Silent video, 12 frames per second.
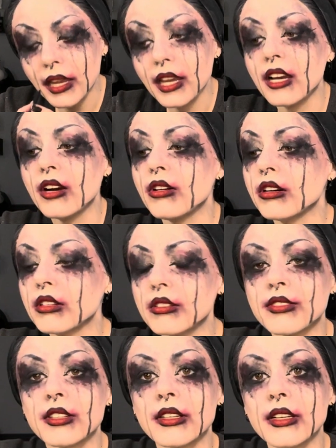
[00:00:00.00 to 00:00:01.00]
go
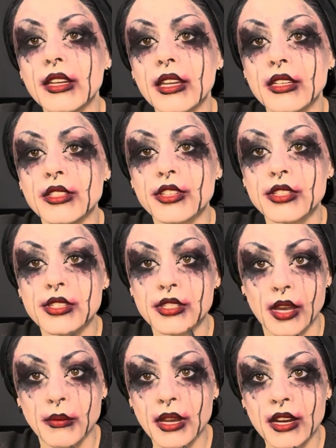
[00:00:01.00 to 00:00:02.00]
over it in just
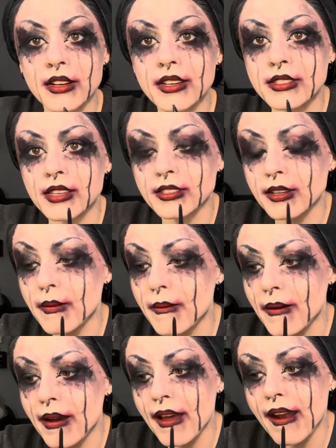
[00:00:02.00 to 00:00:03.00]
some areas. I don't
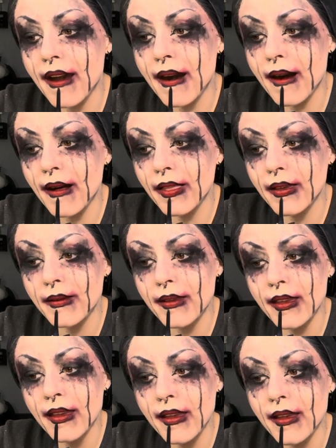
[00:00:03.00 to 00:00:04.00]
want all of
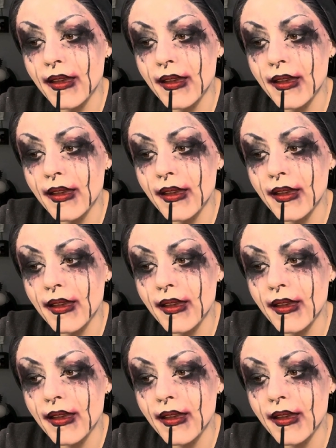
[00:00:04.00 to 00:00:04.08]
it.